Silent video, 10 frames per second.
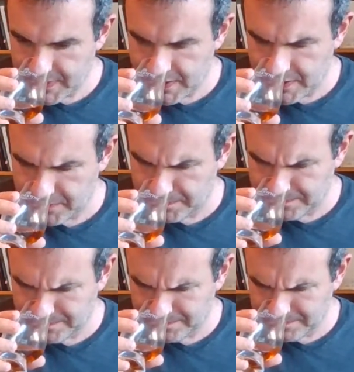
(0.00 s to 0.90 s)

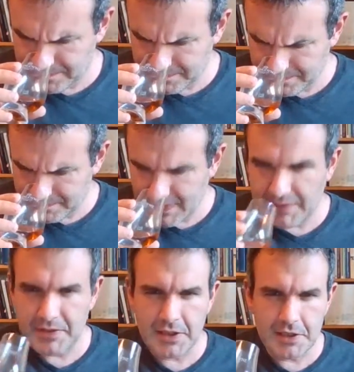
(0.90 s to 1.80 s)
even
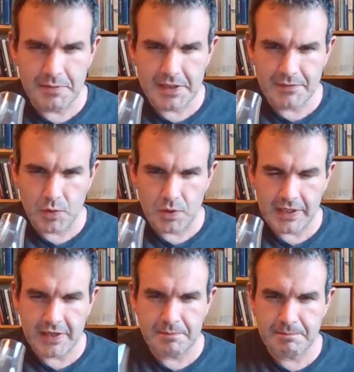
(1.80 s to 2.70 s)
a little bit of
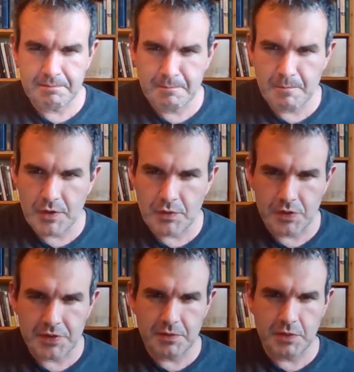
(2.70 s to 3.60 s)
orange. Like,
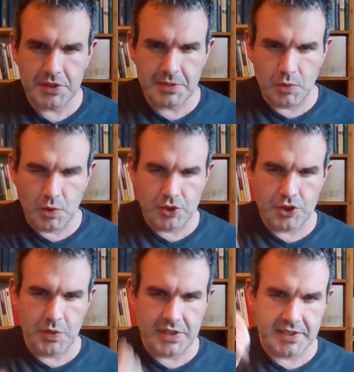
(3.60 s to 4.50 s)
throw some orange
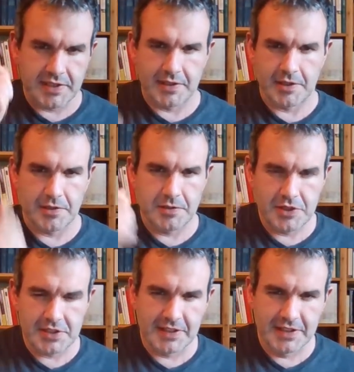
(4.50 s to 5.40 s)
twist in there.
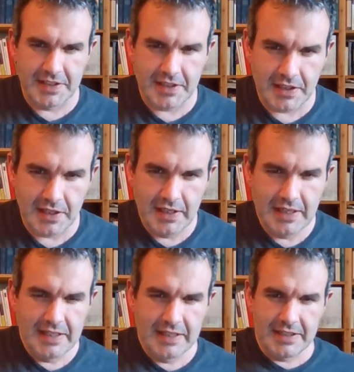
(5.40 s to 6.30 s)
Just a little
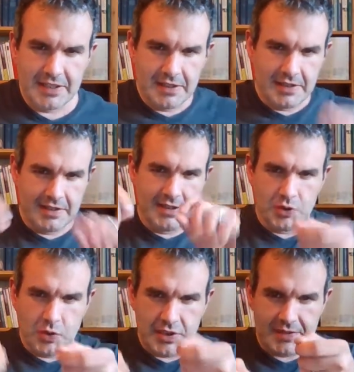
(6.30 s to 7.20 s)

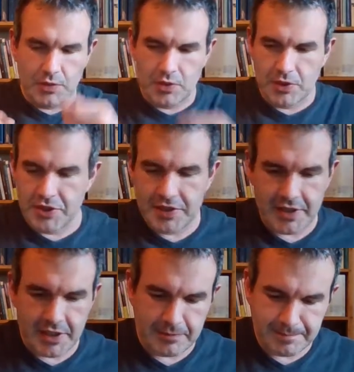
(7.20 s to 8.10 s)
twist of orange.
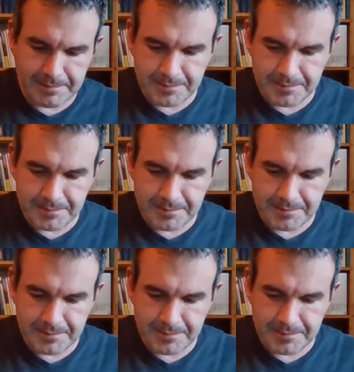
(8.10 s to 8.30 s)
Yeah,